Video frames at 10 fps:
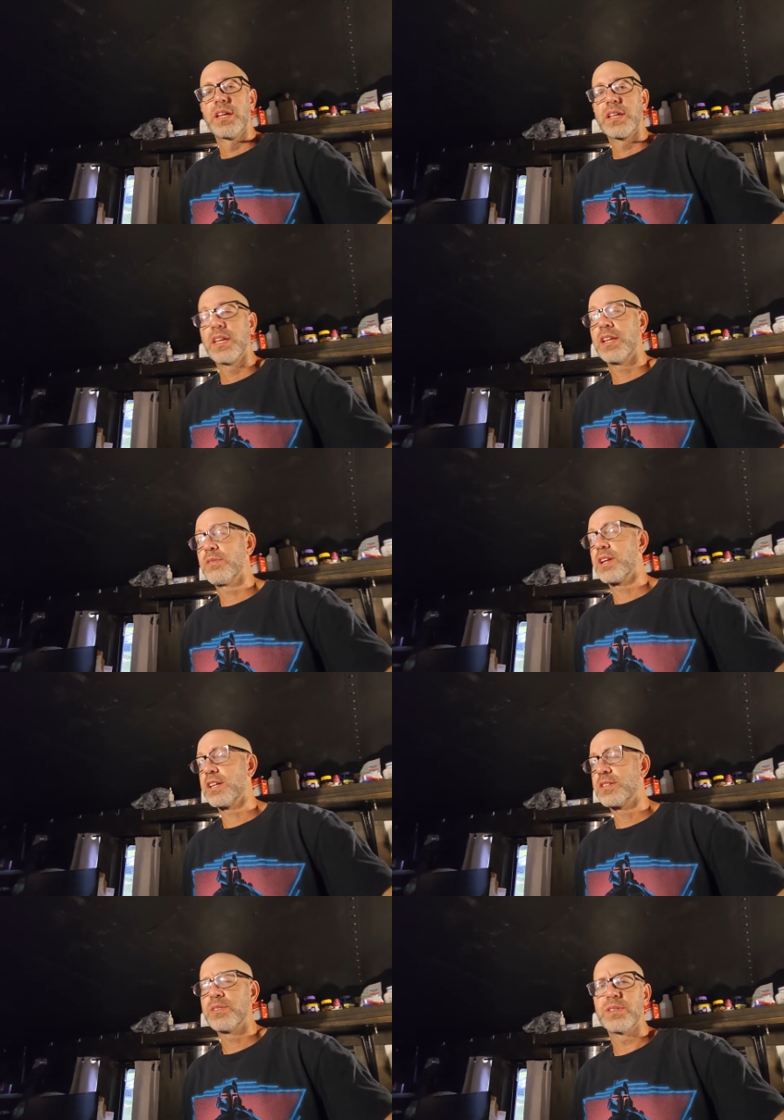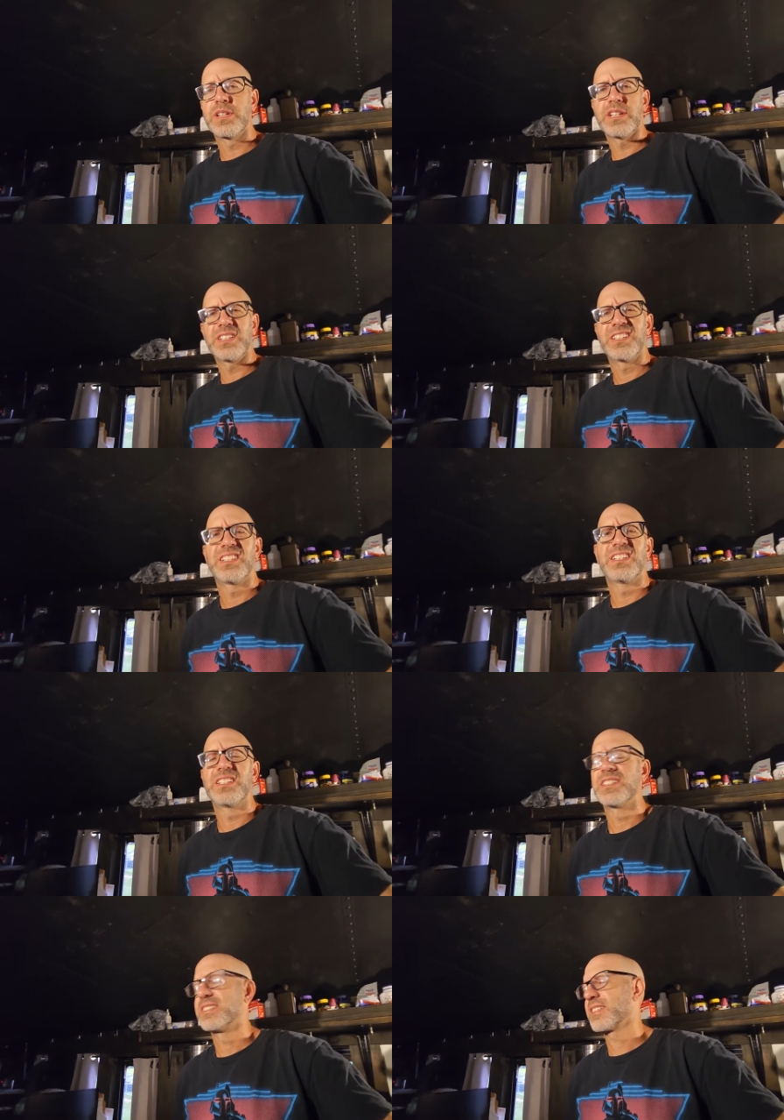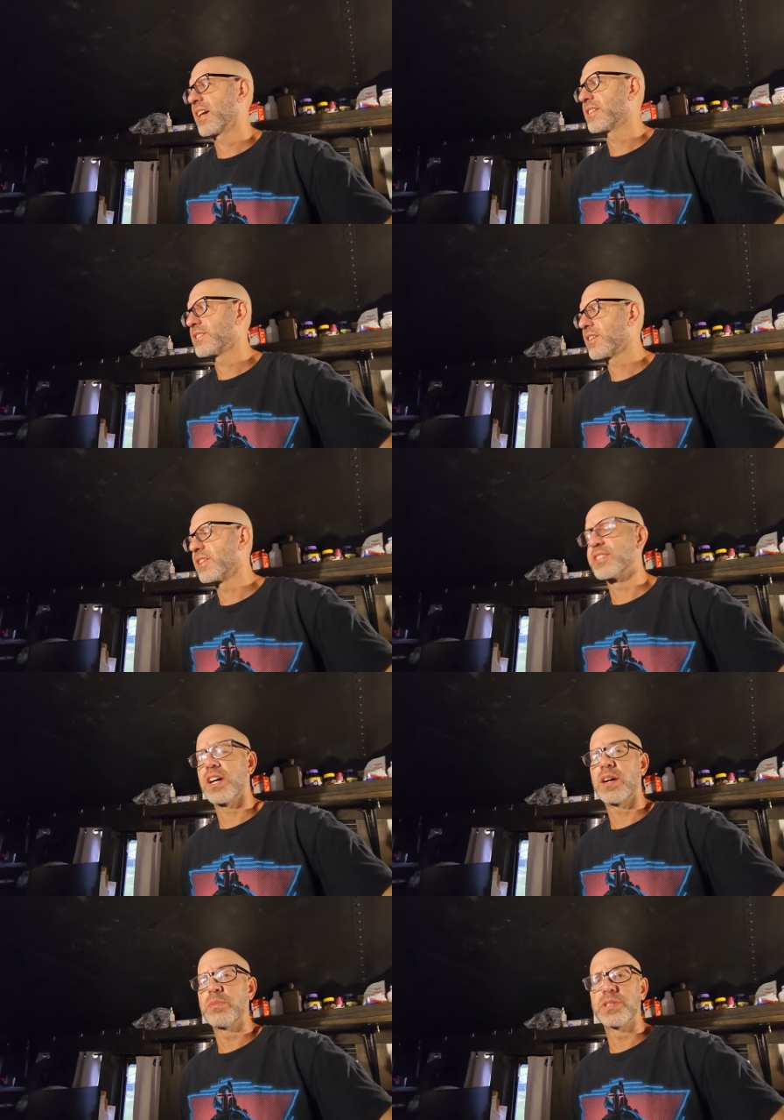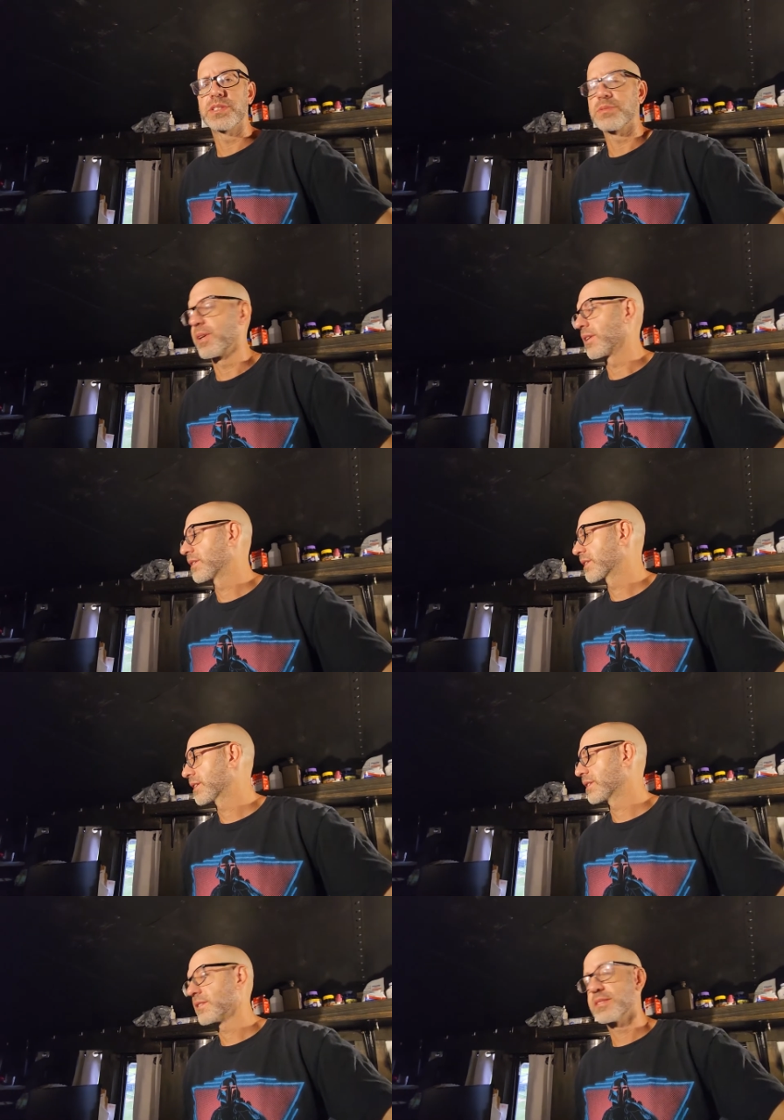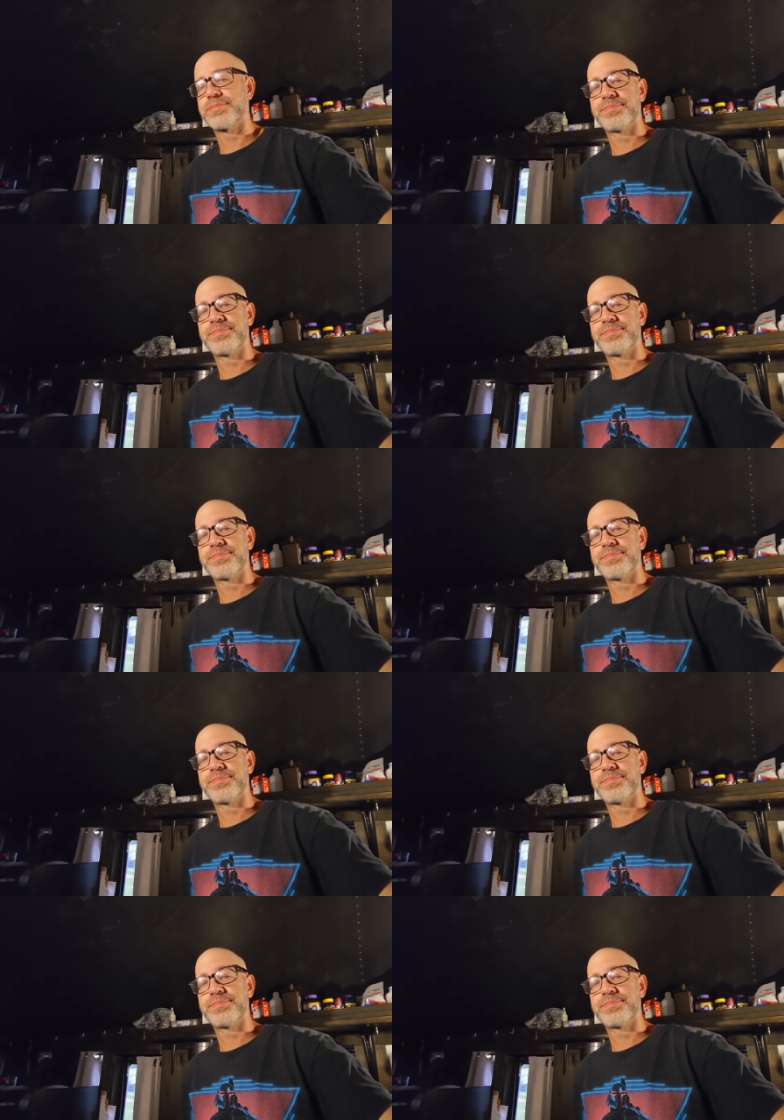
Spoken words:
getting ready to kind of start a job, which is weird. I was